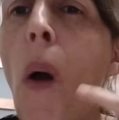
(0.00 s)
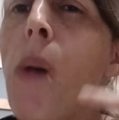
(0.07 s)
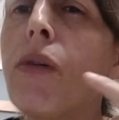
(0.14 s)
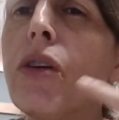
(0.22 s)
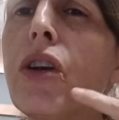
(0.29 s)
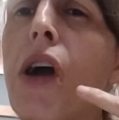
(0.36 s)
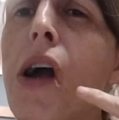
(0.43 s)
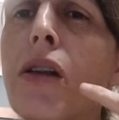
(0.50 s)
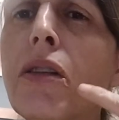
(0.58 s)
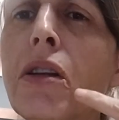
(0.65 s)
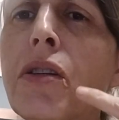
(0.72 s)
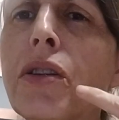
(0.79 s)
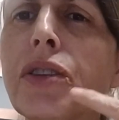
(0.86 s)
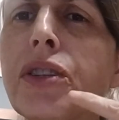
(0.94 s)
You got a
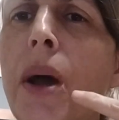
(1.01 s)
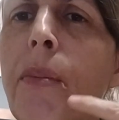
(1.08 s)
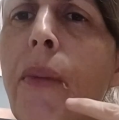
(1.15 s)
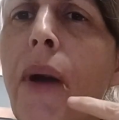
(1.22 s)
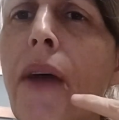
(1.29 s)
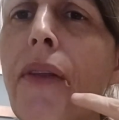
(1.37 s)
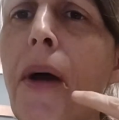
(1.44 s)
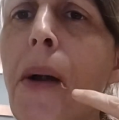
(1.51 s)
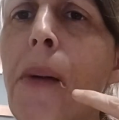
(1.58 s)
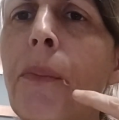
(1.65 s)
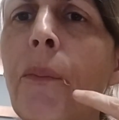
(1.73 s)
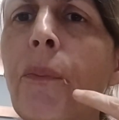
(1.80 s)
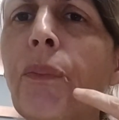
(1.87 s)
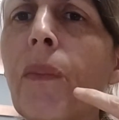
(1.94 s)
little something right there.
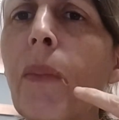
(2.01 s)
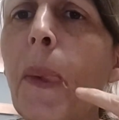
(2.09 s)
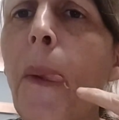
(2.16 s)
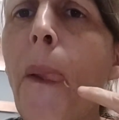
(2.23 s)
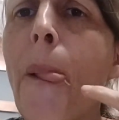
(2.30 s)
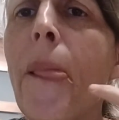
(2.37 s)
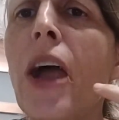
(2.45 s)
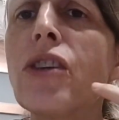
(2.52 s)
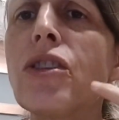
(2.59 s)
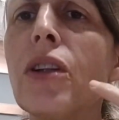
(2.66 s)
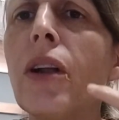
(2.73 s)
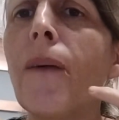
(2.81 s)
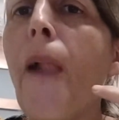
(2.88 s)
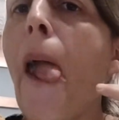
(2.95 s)
There's a
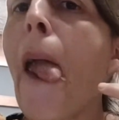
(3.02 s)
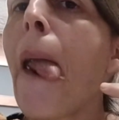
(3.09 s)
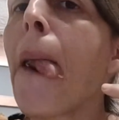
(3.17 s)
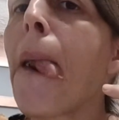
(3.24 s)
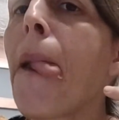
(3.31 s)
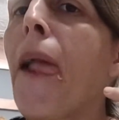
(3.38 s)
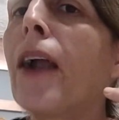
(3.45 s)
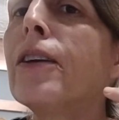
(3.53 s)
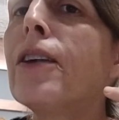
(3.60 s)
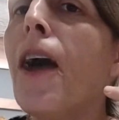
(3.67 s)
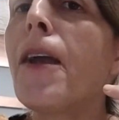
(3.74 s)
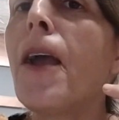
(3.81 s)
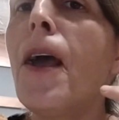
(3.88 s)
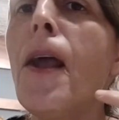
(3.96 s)
little. Did
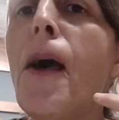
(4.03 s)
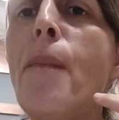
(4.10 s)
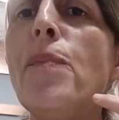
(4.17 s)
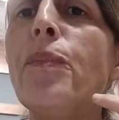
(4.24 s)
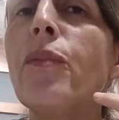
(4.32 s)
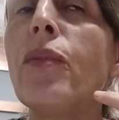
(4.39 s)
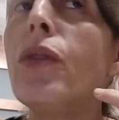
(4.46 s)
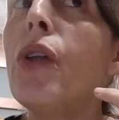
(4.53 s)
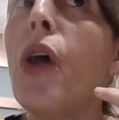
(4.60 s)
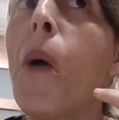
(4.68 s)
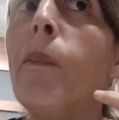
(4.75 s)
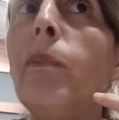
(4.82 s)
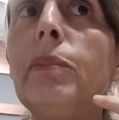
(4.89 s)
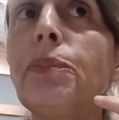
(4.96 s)
I get it? No.
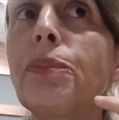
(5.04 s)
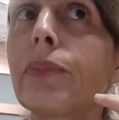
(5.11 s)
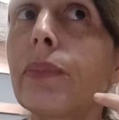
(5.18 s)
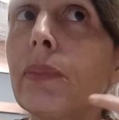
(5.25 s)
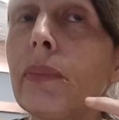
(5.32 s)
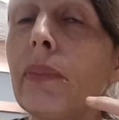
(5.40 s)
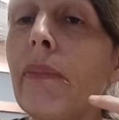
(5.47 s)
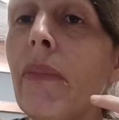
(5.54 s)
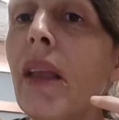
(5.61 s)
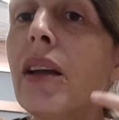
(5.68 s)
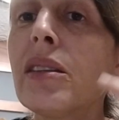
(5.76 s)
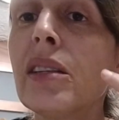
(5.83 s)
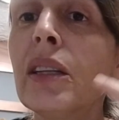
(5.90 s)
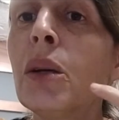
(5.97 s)

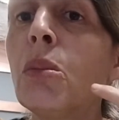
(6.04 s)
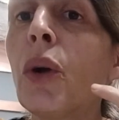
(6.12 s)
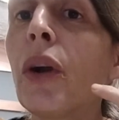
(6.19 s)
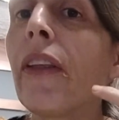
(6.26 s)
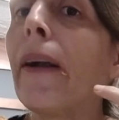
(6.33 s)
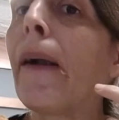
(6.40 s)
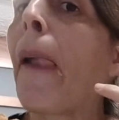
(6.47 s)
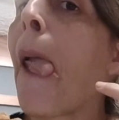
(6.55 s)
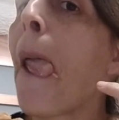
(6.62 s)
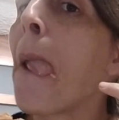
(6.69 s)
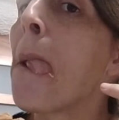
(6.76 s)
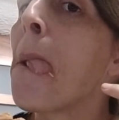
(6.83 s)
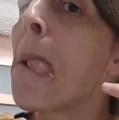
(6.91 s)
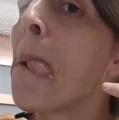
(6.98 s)
There's a little more there.
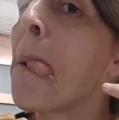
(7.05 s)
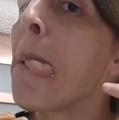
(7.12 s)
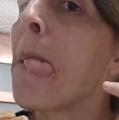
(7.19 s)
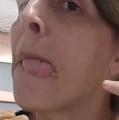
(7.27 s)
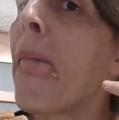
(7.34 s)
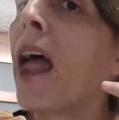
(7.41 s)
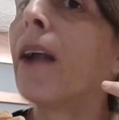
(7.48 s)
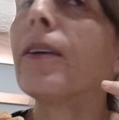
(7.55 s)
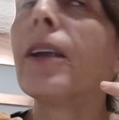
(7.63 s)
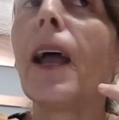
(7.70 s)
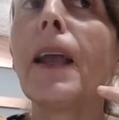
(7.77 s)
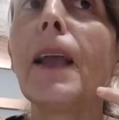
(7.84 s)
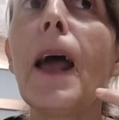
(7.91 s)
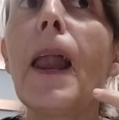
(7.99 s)
Did
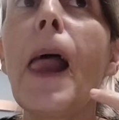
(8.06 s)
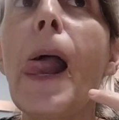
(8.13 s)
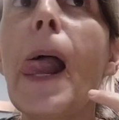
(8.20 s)
I get it?